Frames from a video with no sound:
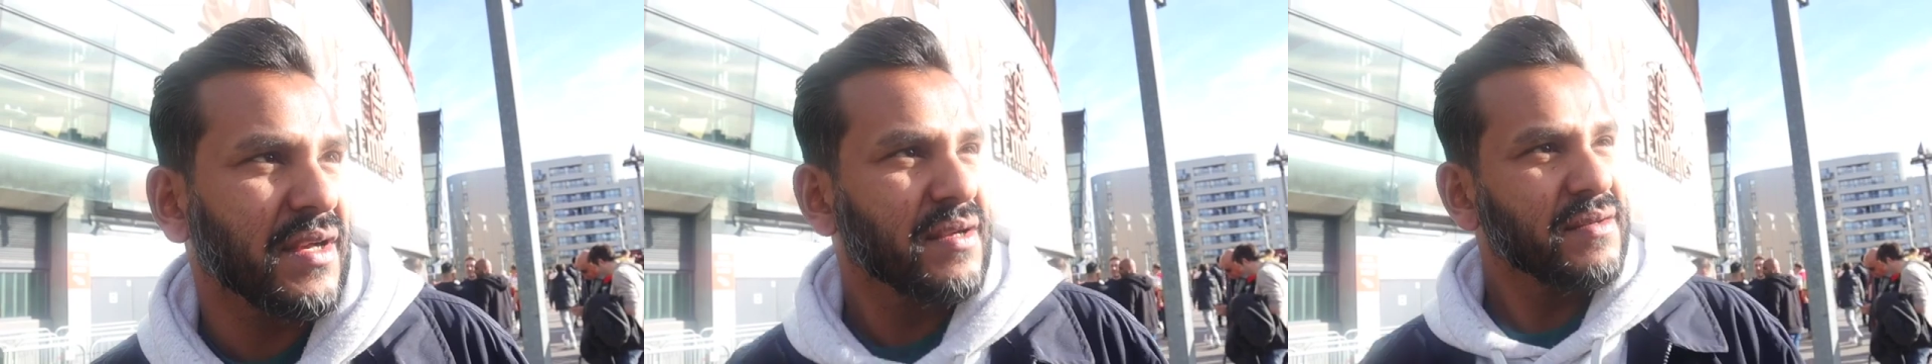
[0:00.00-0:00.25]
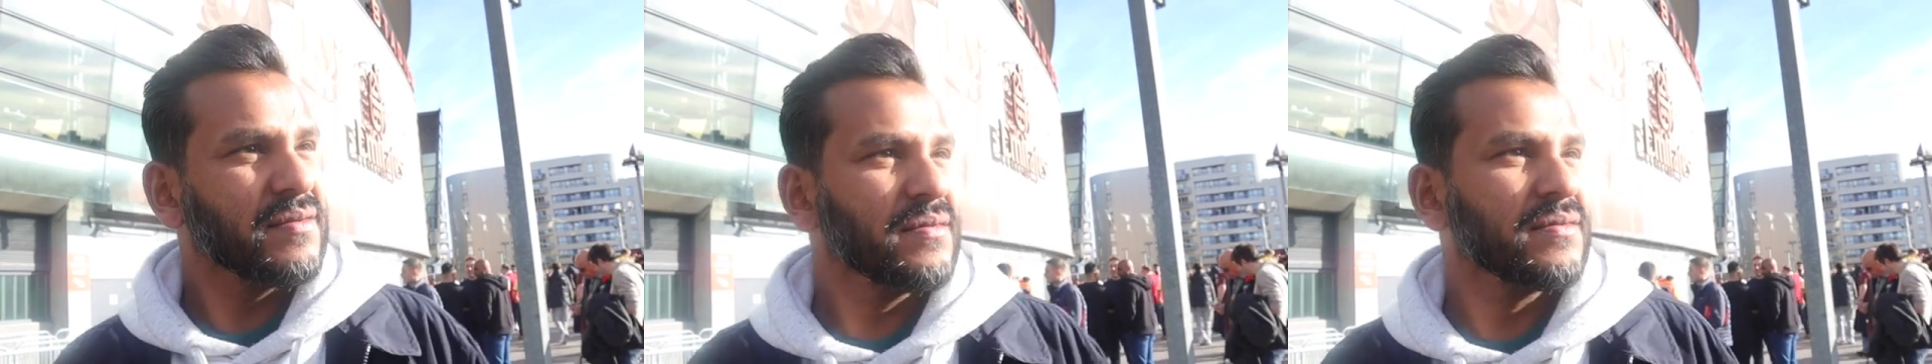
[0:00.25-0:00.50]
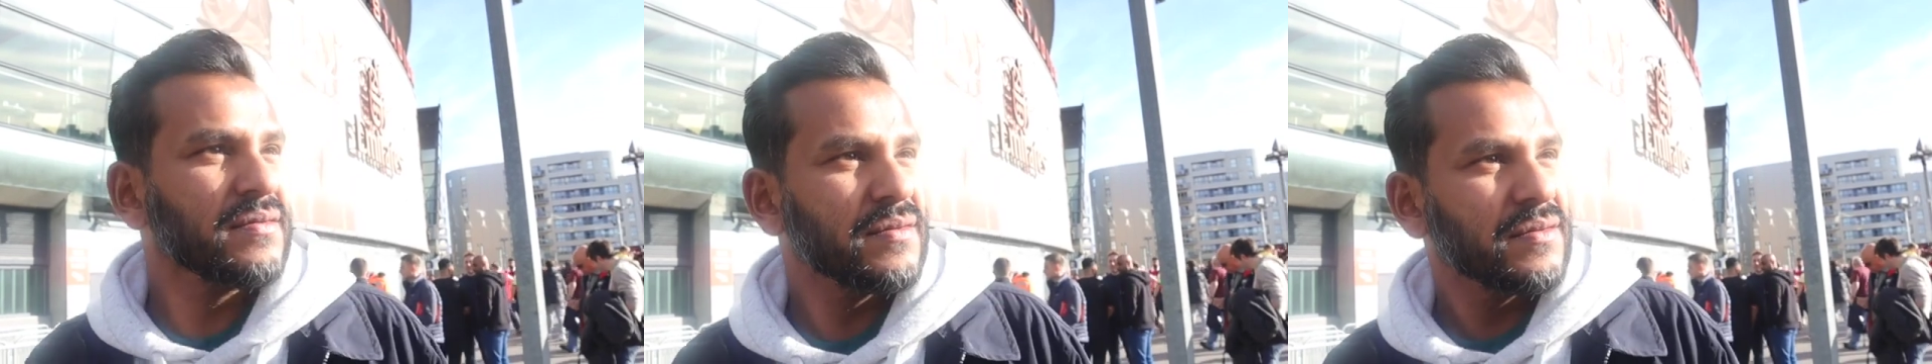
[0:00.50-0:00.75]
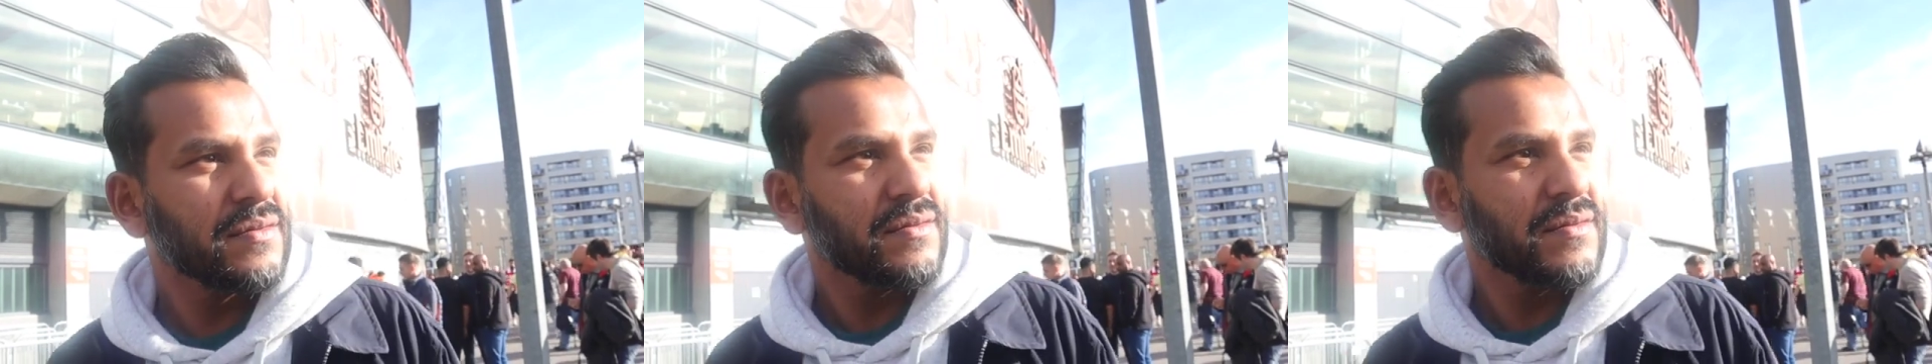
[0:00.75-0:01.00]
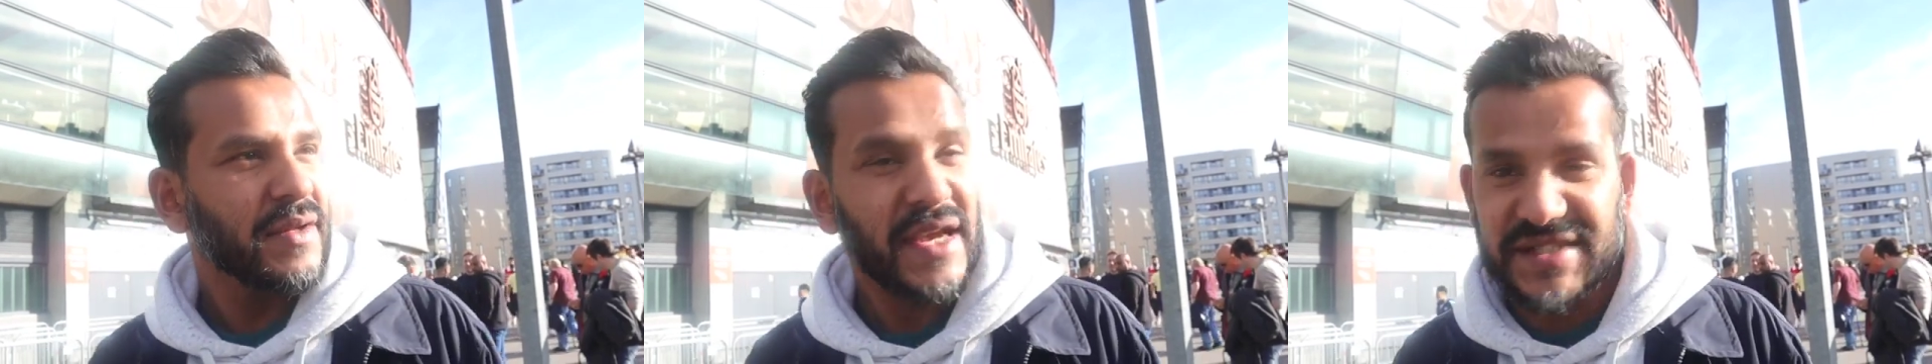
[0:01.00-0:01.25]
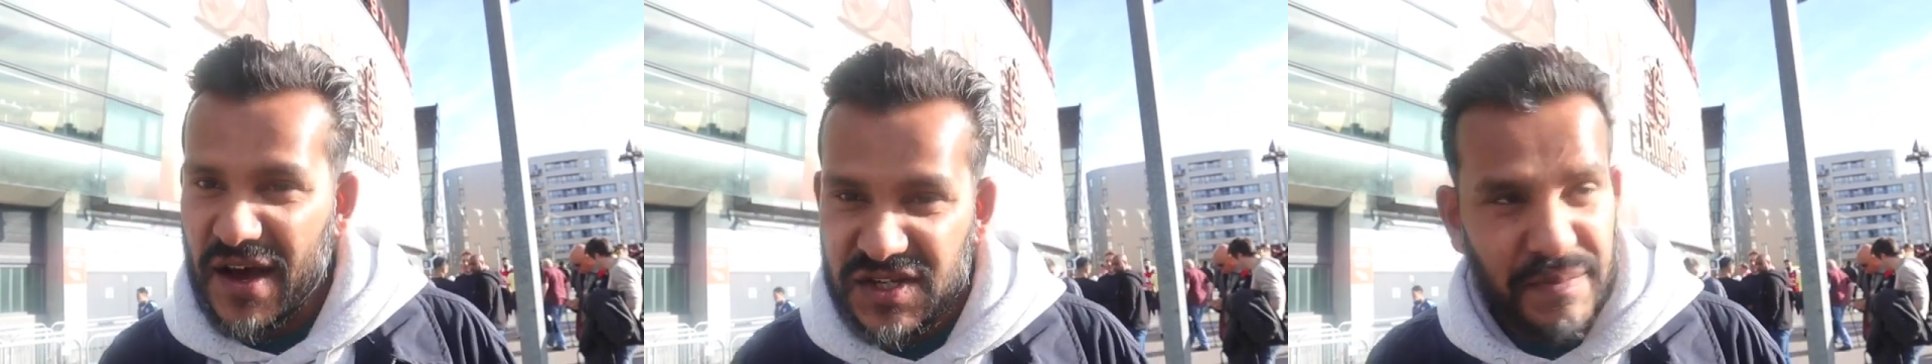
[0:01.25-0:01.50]

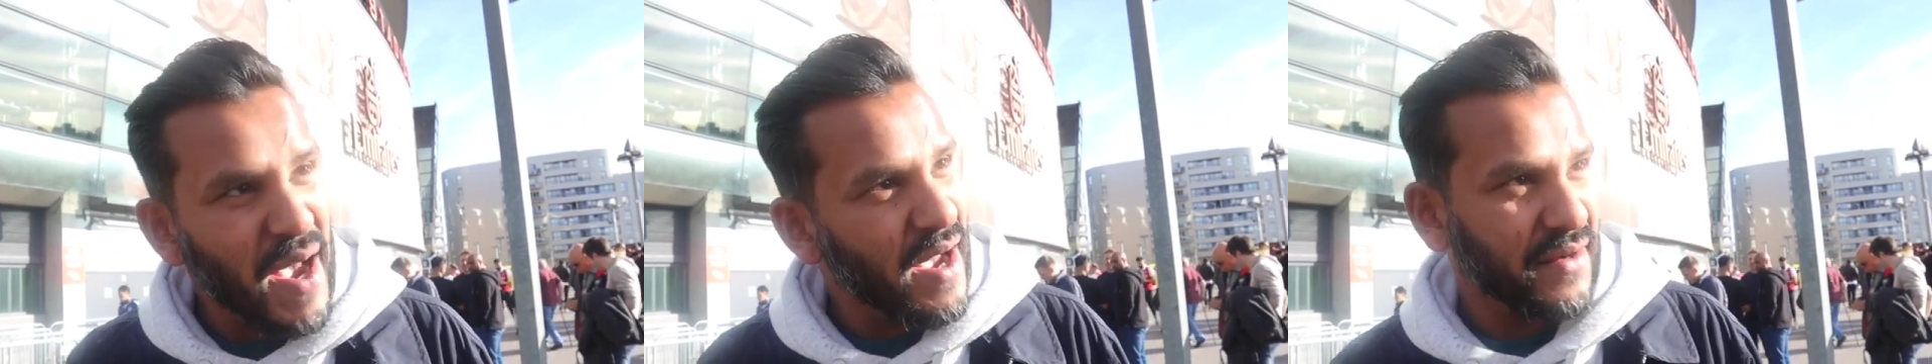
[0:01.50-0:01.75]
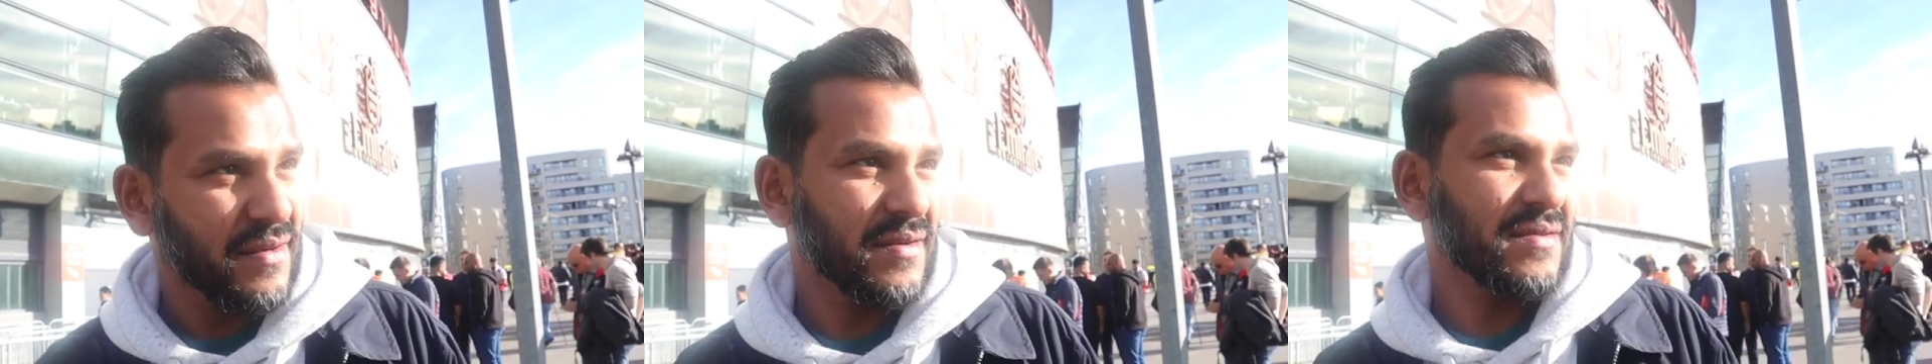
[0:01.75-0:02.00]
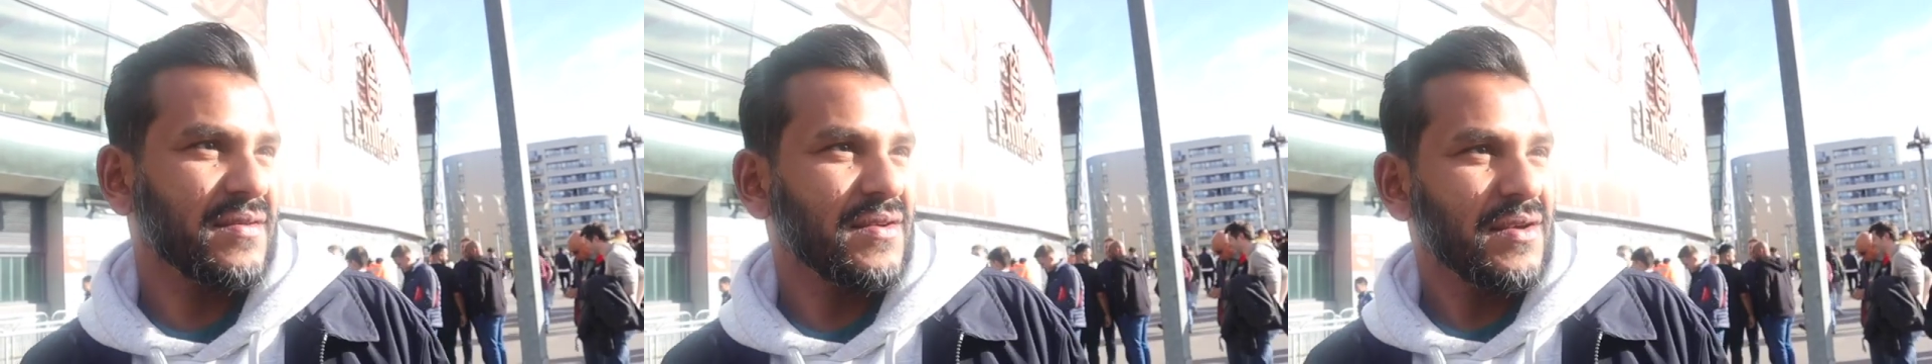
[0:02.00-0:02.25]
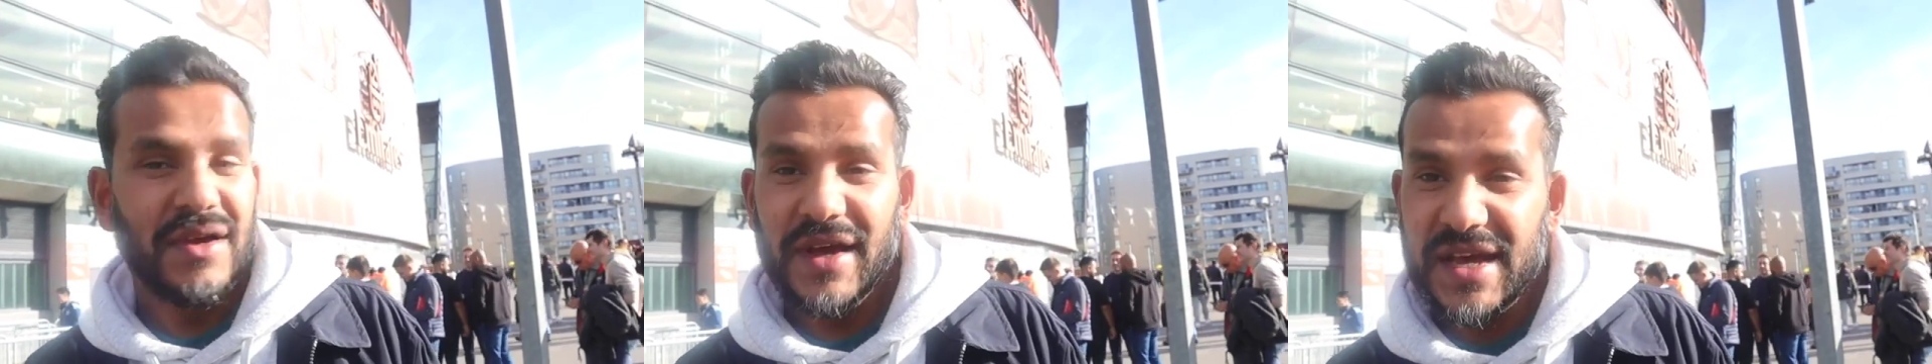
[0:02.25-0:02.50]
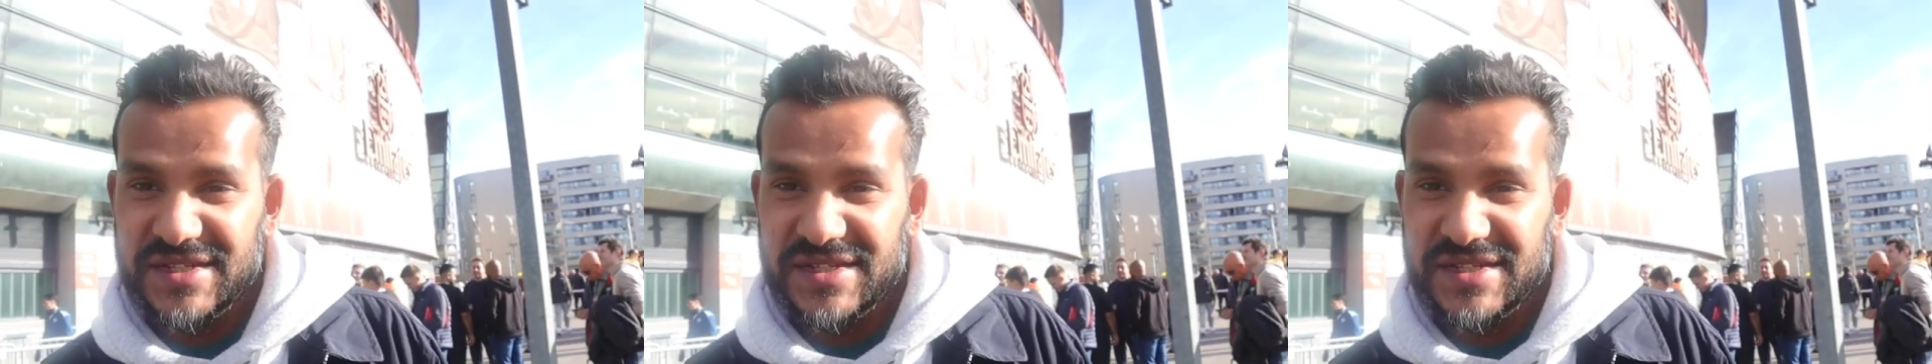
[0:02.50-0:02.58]
It ah. sounds mad.